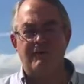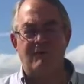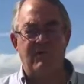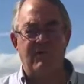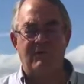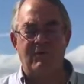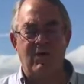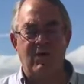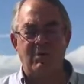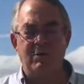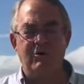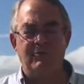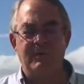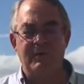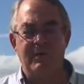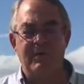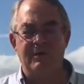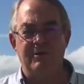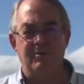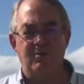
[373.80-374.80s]
We've always
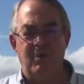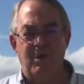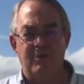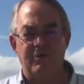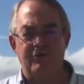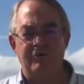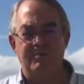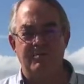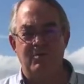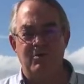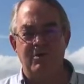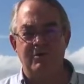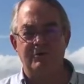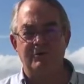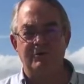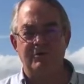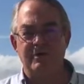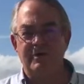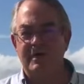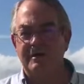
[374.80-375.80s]
been into water
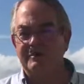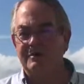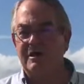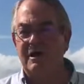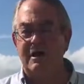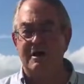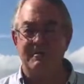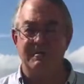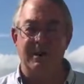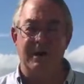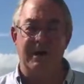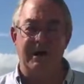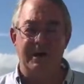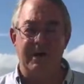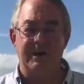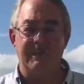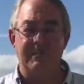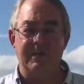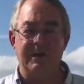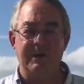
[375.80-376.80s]
sports, and that's kind of my
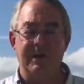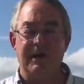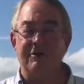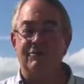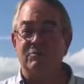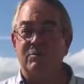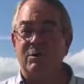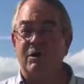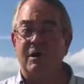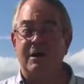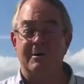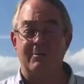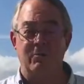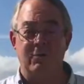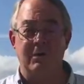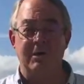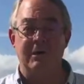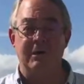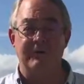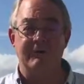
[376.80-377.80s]
hobby, and that's where I
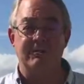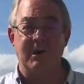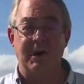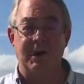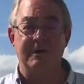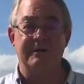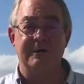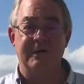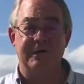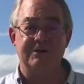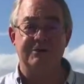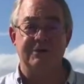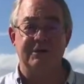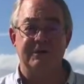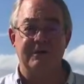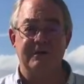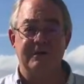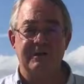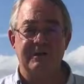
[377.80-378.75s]
relieve my tension.